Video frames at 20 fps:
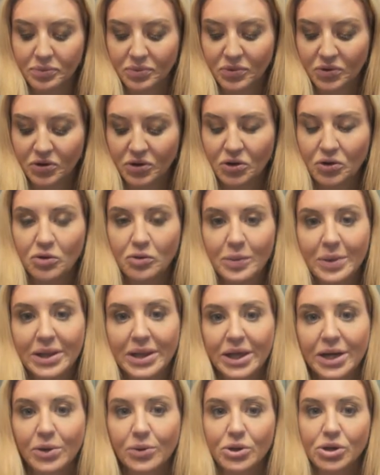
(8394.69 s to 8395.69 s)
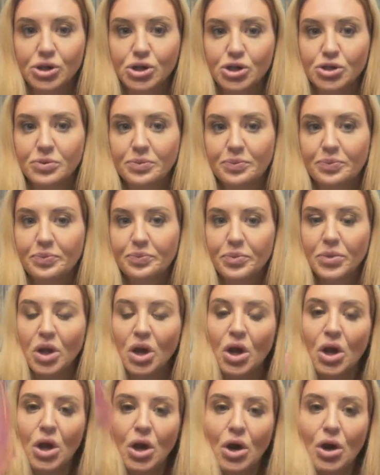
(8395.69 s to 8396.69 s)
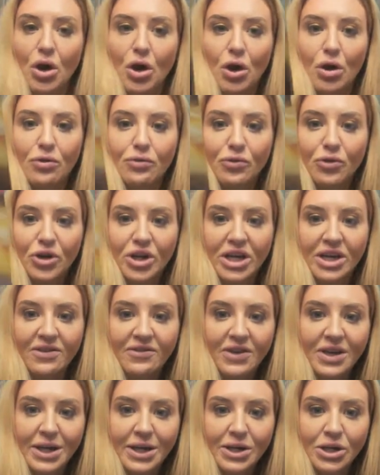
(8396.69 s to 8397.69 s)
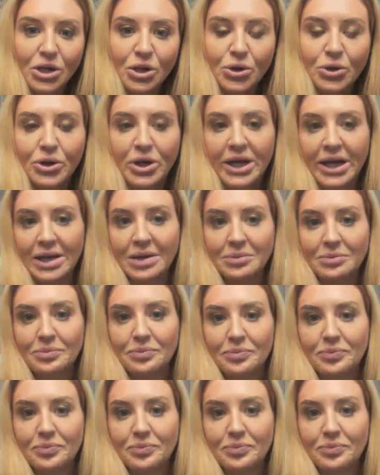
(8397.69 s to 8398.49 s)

Excuse my language. Forgiving and learning.